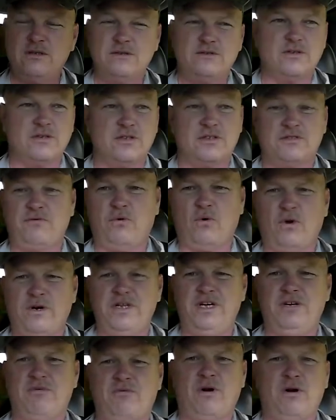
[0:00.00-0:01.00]
So there's
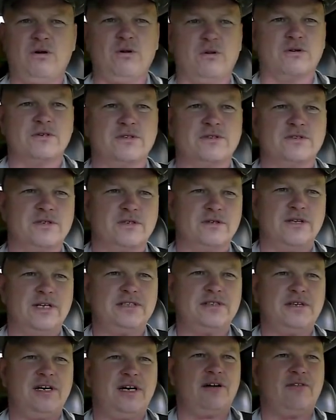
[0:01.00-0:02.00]
14 rollers, so
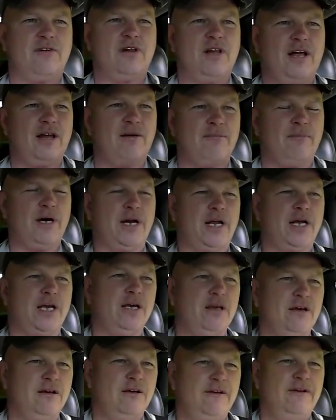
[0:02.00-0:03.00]
that's kind of a lot of money.
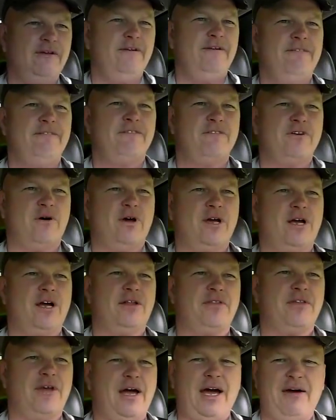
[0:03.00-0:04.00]
So I
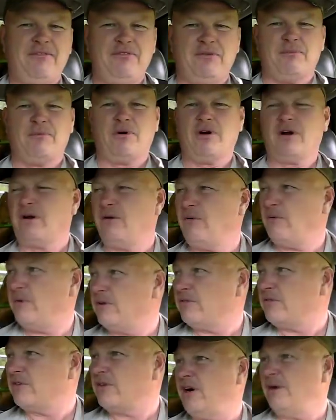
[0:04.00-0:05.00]
got the aftermarket
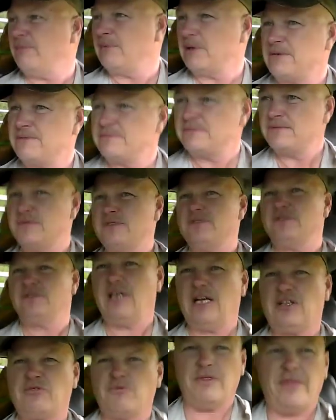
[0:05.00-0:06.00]
ones coming.
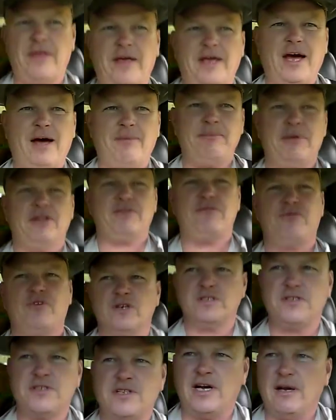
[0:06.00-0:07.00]
That's what they got me the
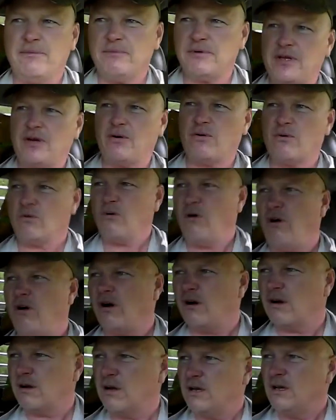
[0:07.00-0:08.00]
first time, but they were
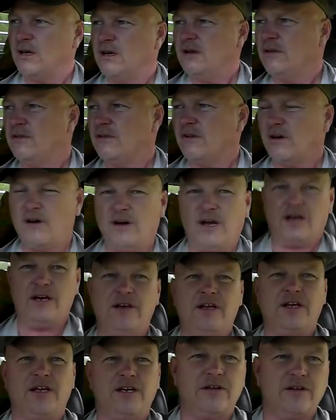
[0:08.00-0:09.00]
wrong. The
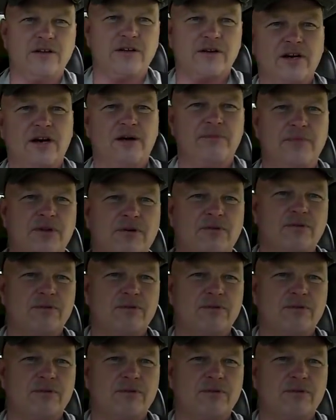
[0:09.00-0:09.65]
Hyundai dealer got me